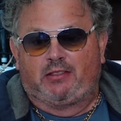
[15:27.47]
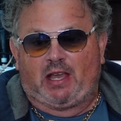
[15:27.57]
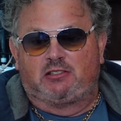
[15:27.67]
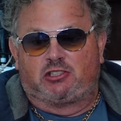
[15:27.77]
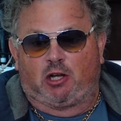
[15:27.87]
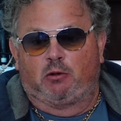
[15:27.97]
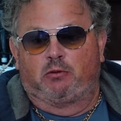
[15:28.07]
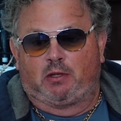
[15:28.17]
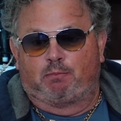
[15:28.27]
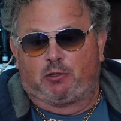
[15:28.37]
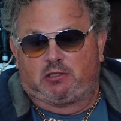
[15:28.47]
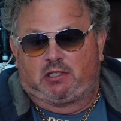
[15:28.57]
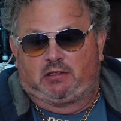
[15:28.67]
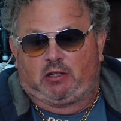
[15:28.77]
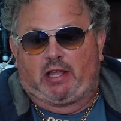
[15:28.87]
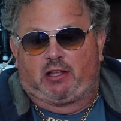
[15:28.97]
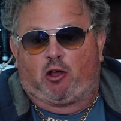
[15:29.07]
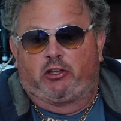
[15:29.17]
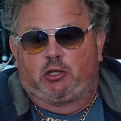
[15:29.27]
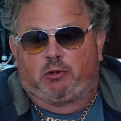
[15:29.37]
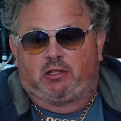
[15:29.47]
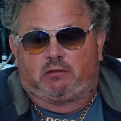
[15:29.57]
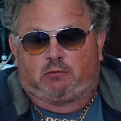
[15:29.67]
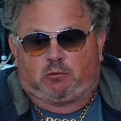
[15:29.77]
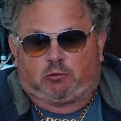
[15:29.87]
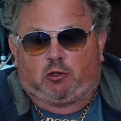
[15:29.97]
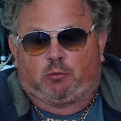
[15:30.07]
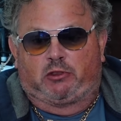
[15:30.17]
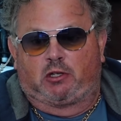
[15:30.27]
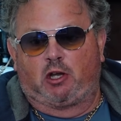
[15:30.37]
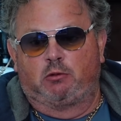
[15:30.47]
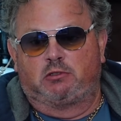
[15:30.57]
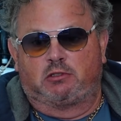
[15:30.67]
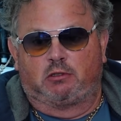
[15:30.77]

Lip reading: they show the person, they call you in the room with the coach,